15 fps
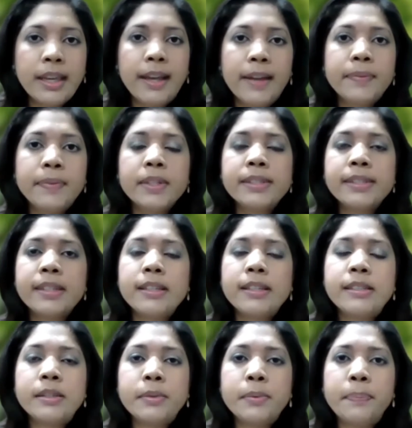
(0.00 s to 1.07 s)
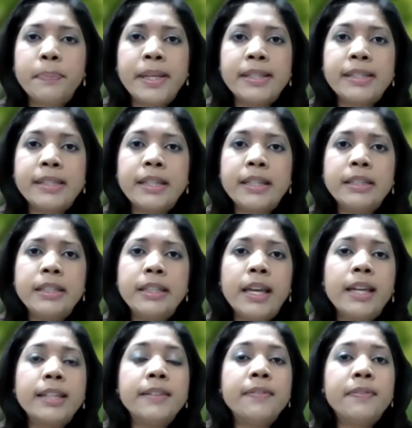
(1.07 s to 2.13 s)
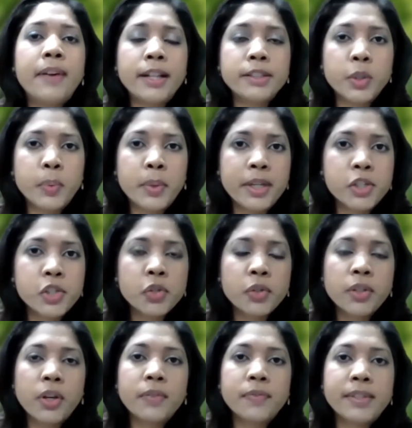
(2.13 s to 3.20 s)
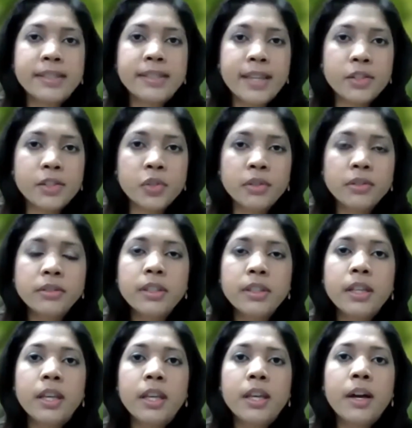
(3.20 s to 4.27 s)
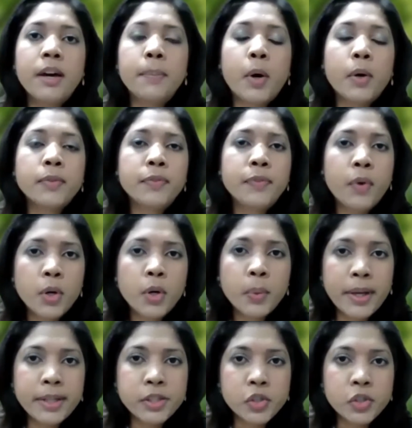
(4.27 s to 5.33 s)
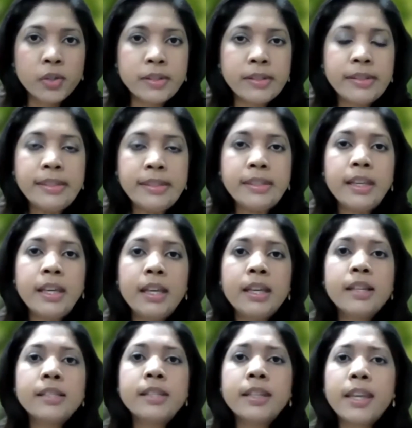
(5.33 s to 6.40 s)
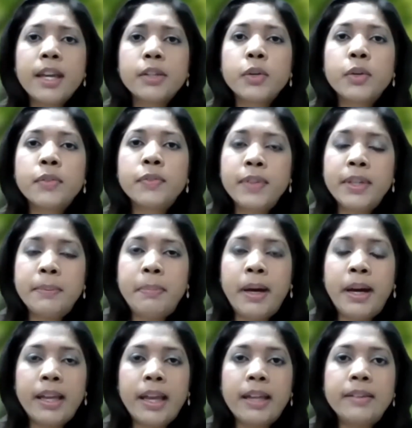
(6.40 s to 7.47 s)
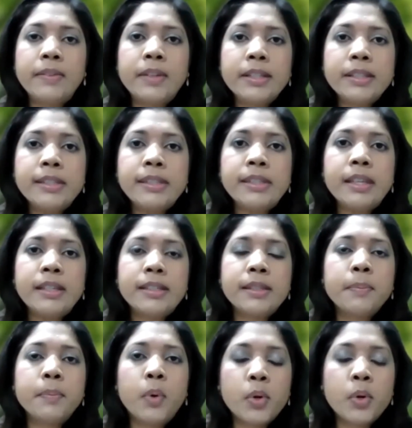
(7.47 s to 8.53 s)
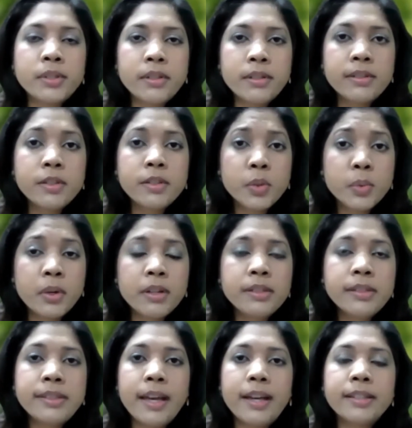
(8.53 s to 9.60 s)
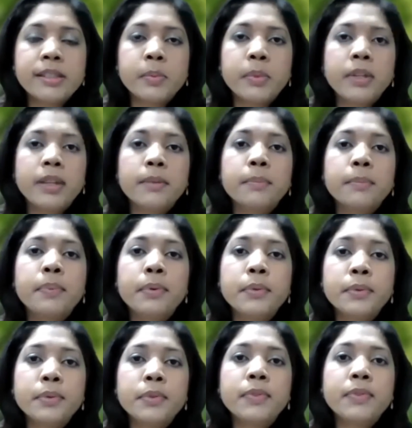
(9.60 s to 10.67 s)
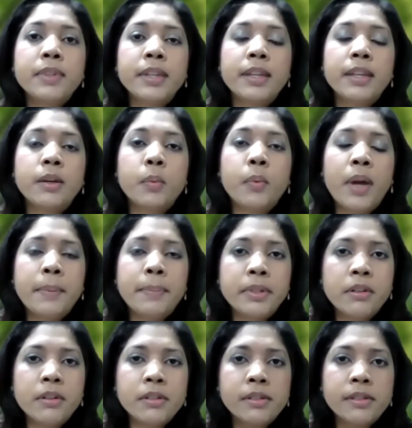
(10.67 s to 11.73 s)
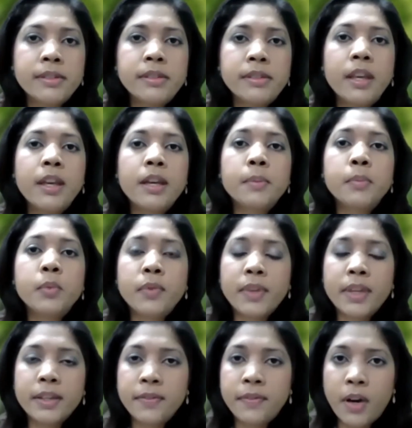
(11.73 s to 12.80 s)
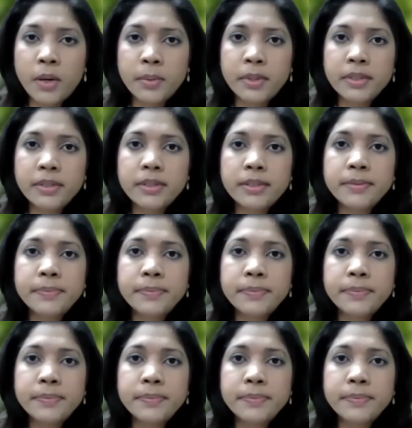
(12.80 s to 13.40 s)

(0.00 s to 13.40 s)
and this is basically an evaluation of the session, about 4 questions to get your feedback. And this is important to us as we improve the webinars moving forward.